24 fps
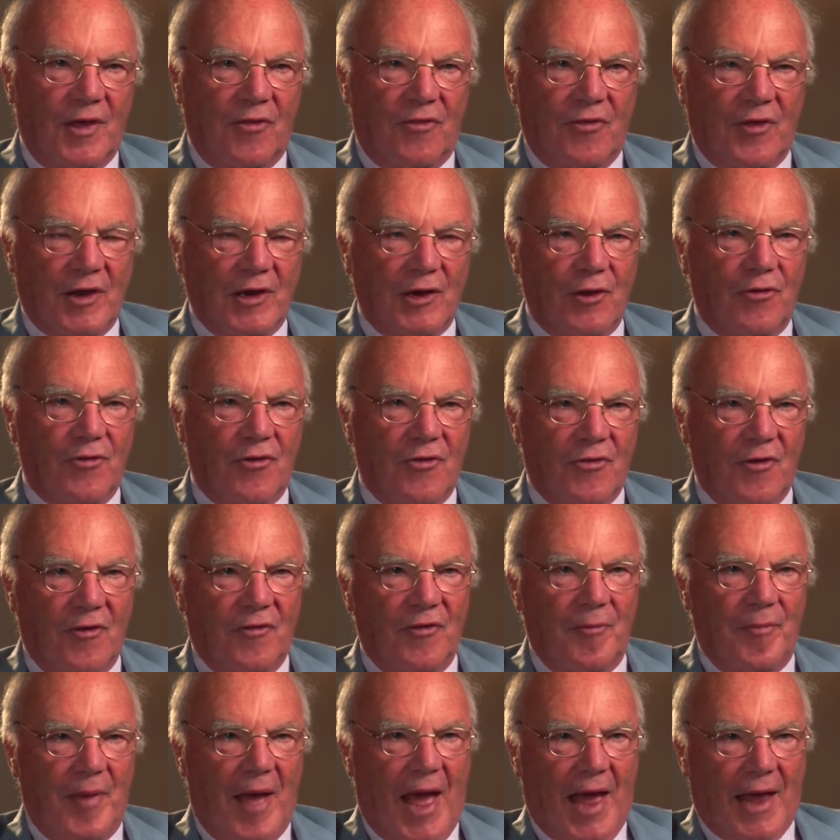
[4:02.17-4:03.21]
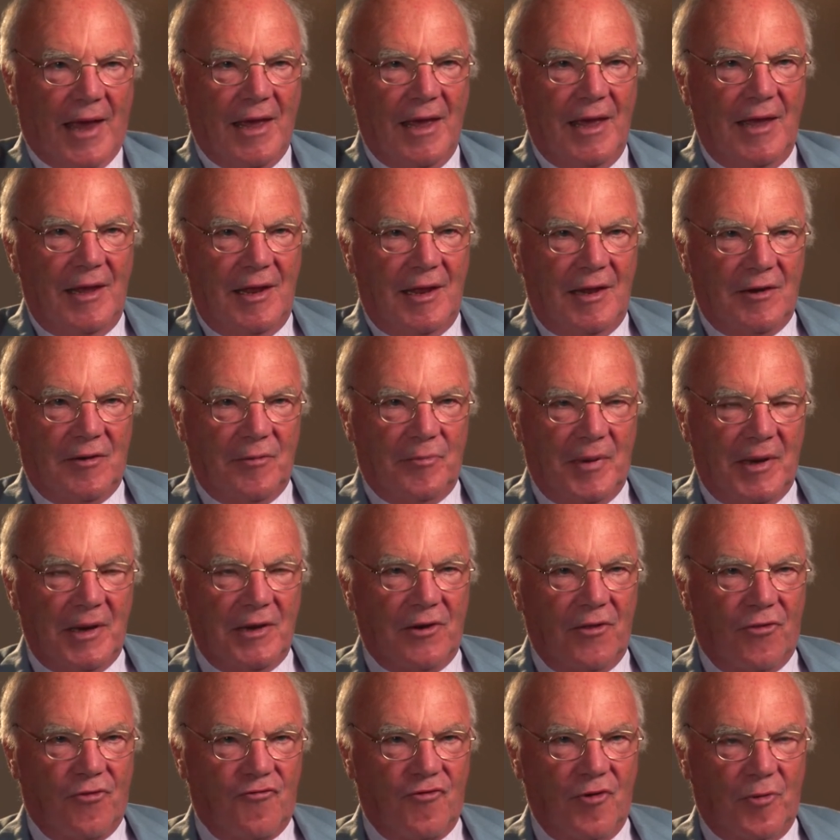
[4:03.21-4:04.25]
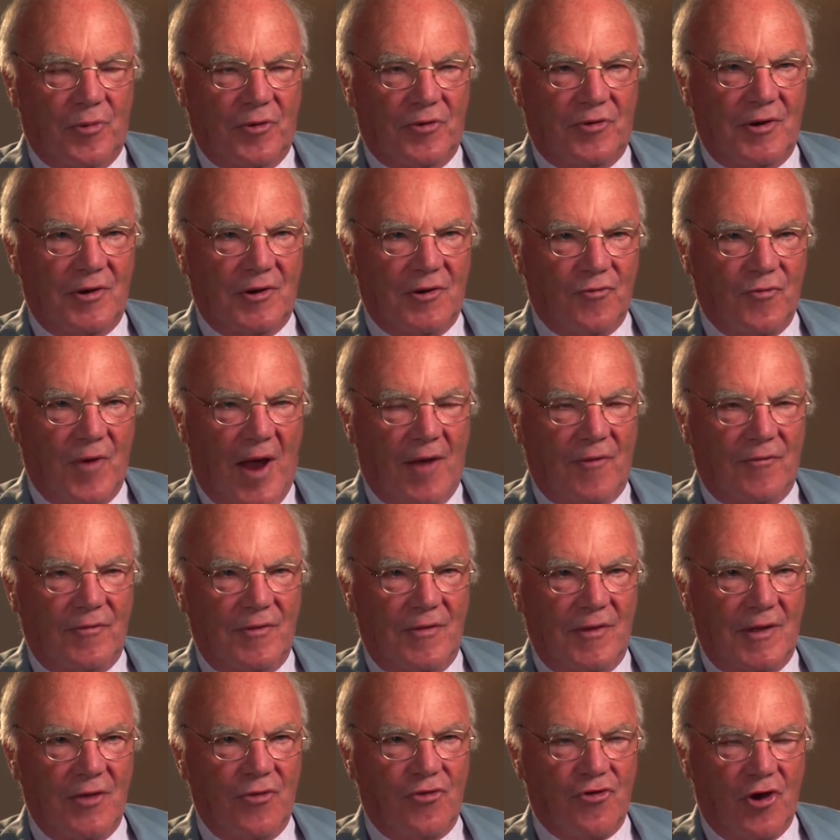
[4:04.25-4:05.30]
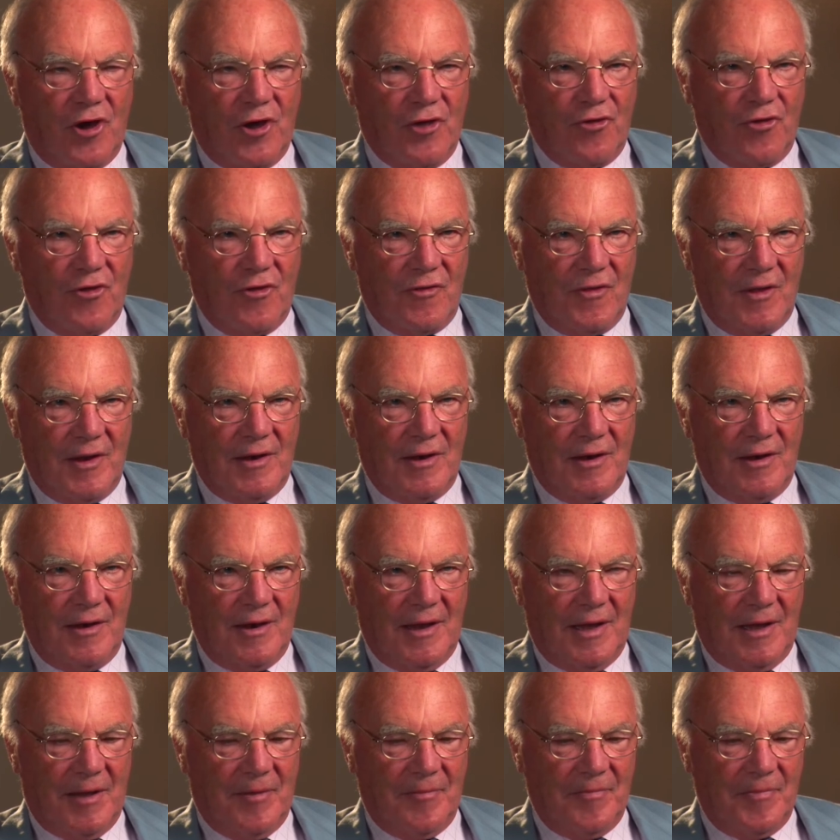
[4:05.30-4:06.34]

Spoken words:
signatures on the back. It had been distributed around the churches in